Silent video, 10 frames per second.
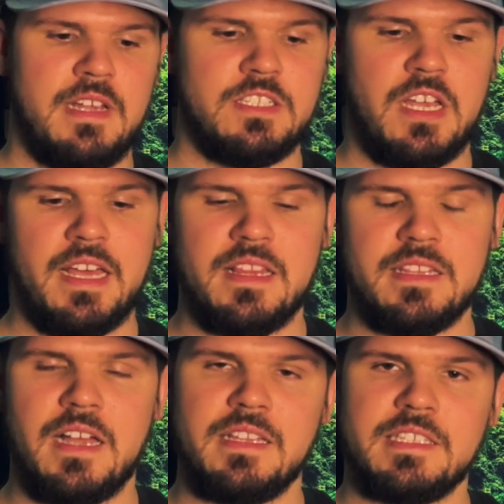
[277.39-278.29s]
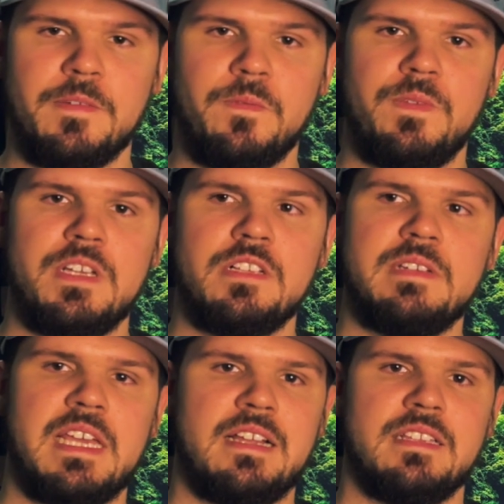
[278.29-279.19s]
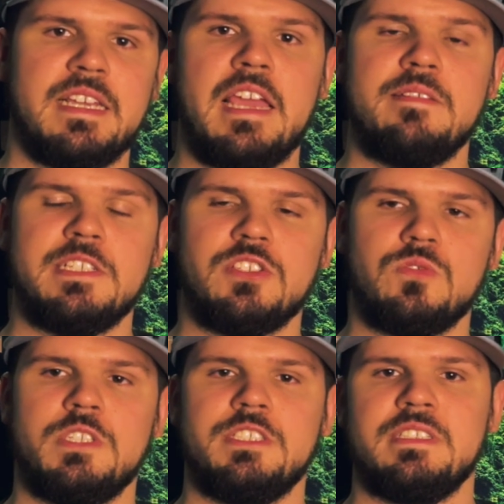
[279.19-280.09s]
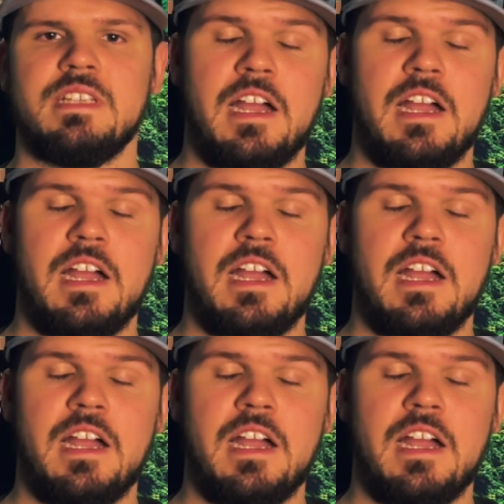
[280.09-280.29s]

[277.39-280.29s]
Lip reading: I like the feel of it, and I like heavy switches.